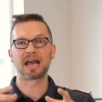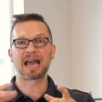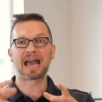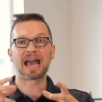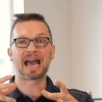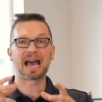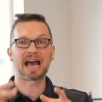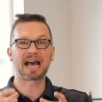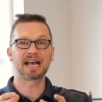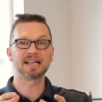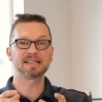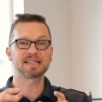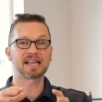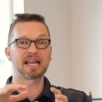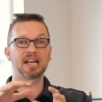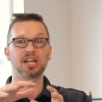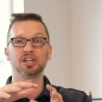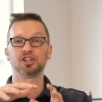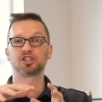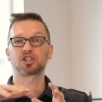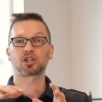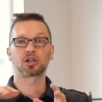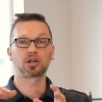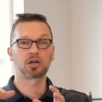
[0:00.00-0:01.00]
has an
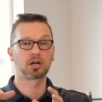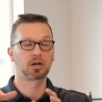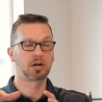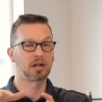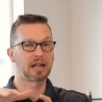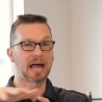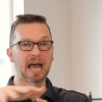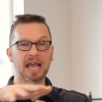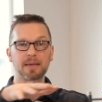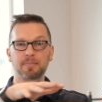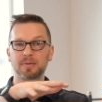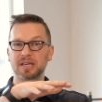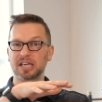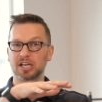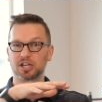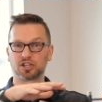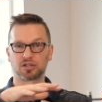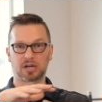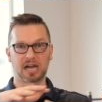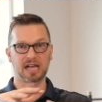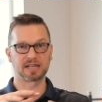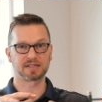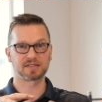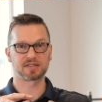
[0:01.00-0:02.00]
internal IP
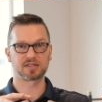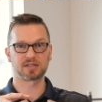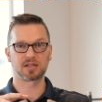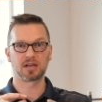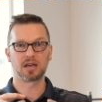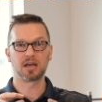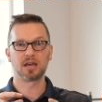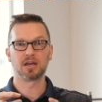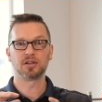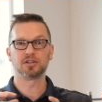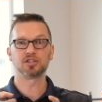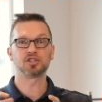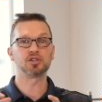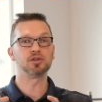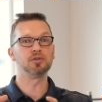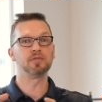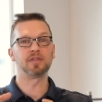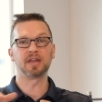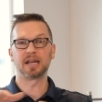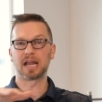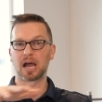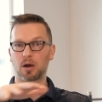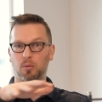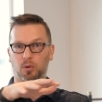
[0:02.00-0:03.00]
address to
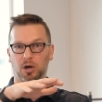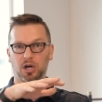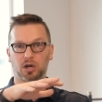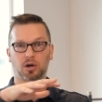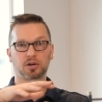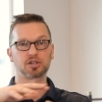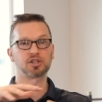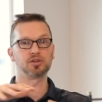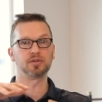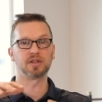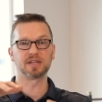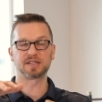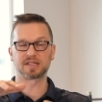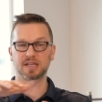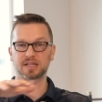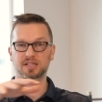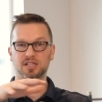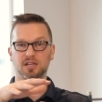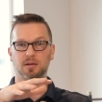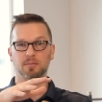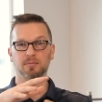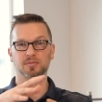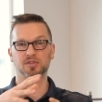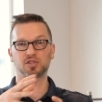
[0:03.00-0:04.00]
the network or to the system.